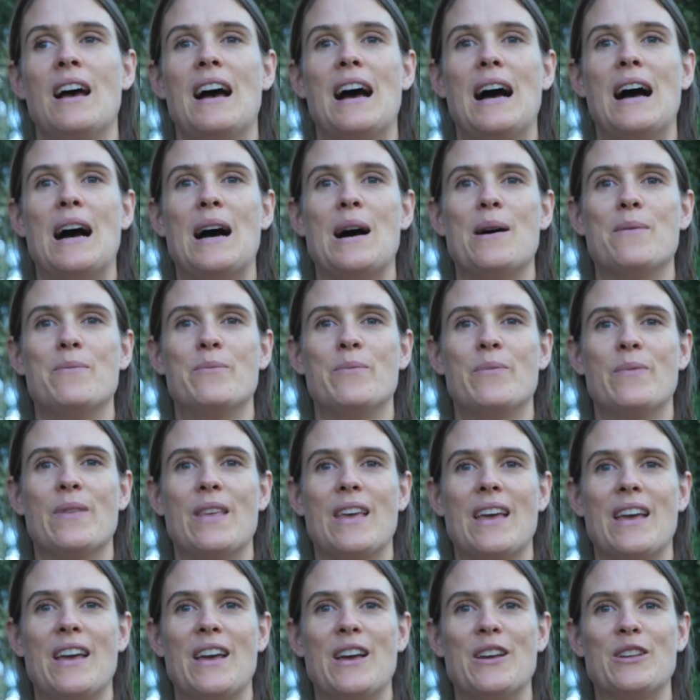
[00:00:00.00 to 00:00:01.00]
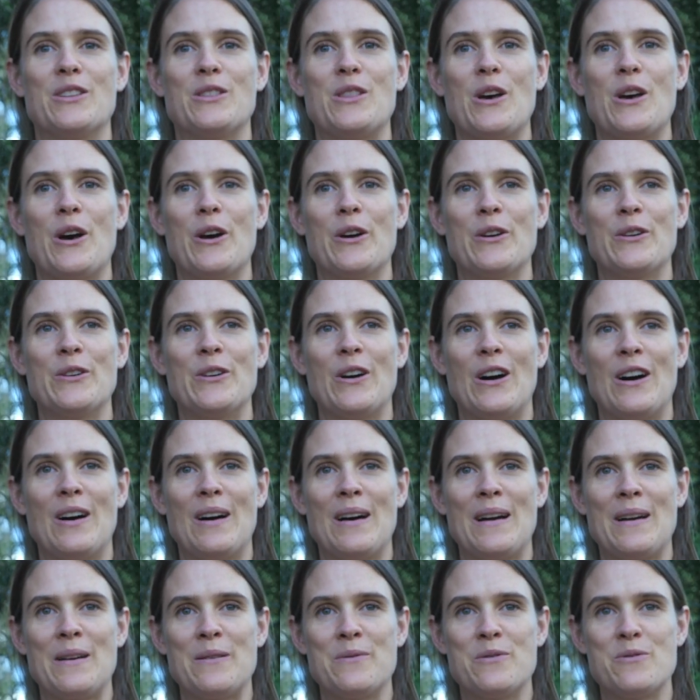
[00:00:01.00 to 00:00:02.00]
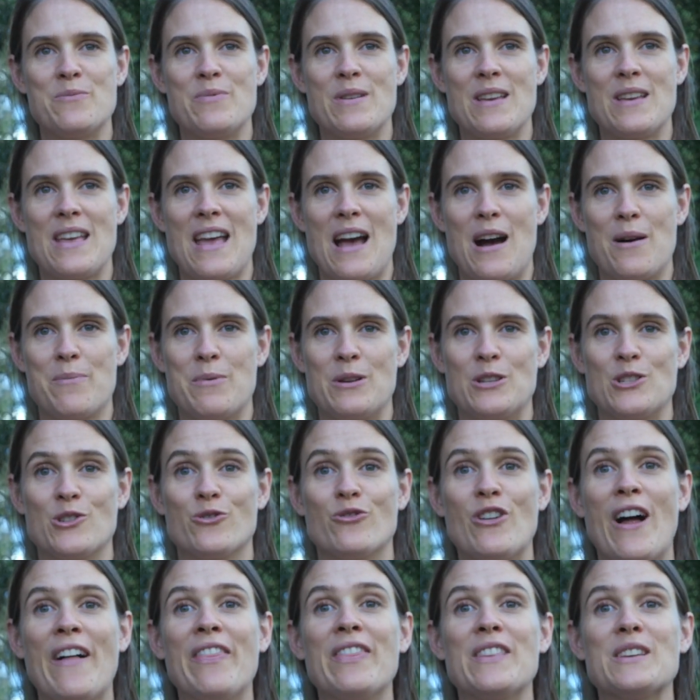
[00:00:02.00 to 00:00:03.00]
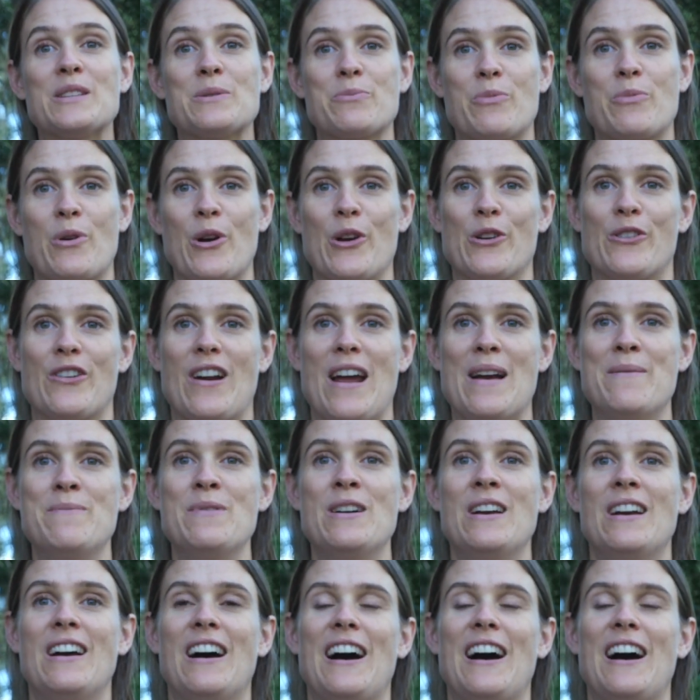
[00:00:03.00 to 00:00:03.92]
Though I will be helping to run this program,